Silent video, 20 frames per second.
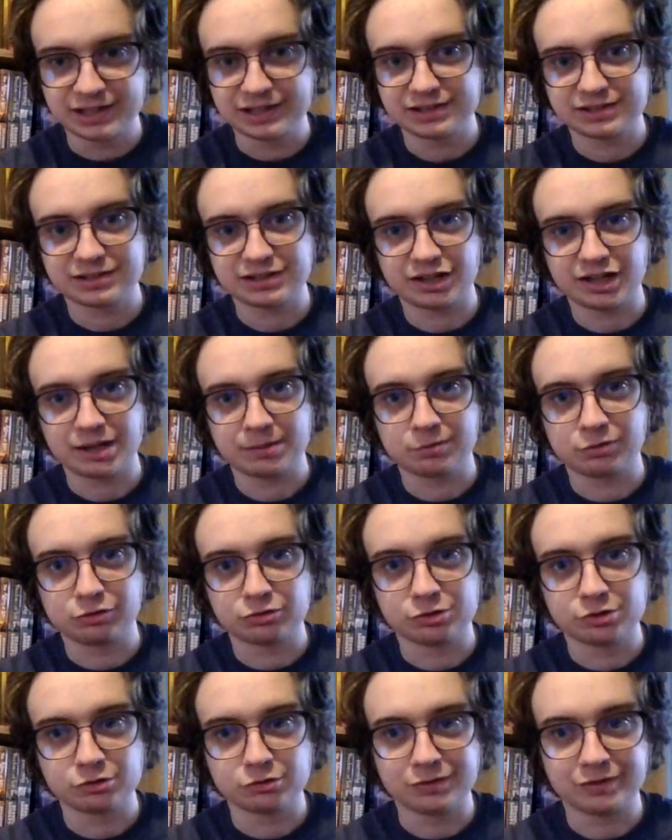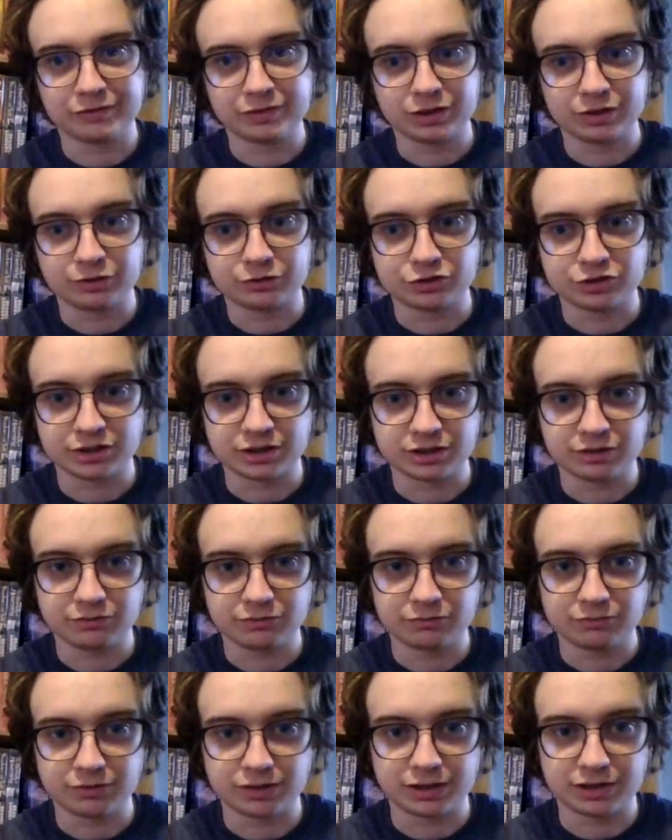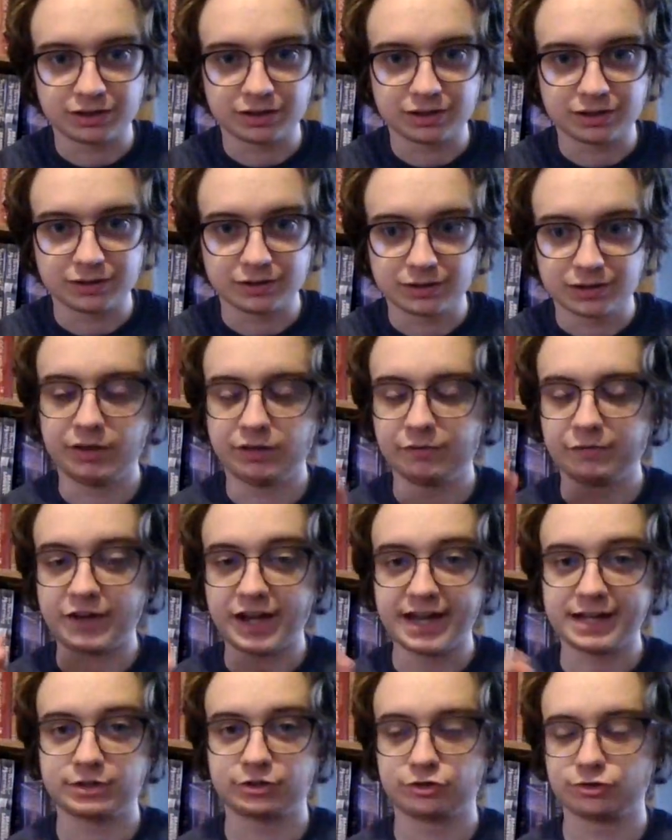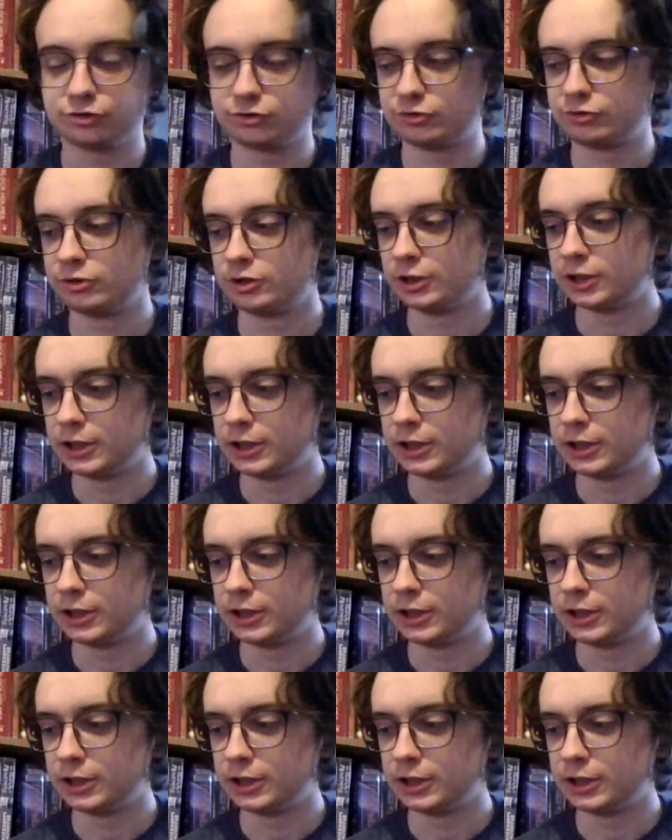start up her own revolution with Vasher.